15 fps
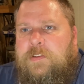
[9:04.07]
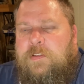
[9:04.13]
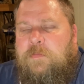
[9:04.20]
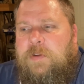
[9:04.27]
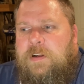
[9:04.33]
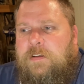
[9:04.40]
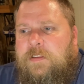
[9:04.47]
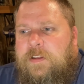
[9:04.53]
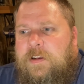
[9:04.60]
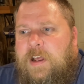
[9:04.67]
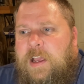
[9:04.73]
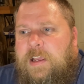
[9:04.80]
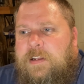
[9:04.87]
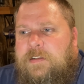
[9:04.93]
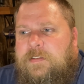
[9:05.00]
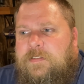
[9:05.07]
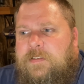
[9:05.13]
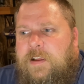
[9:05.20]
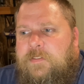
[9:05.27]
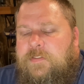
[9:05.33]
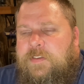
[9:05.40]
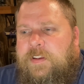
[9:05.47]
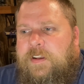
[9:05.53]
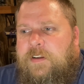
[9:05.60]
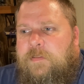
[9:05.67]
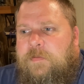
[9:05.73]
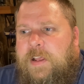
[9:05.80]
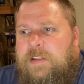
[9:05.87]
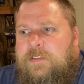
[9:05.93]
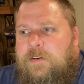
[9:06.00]
in the middle of the night and stuff, seeing
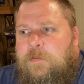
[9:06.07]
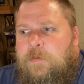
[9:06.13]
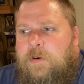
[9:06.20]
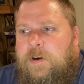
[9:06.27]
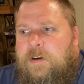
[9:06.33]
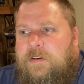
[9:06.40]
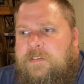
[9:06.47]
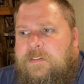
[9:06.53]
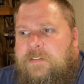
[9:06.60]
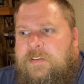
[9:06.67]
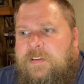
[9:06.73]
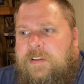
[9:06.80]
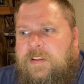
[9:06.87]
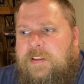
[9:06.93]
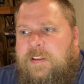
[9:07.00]
them at their worst.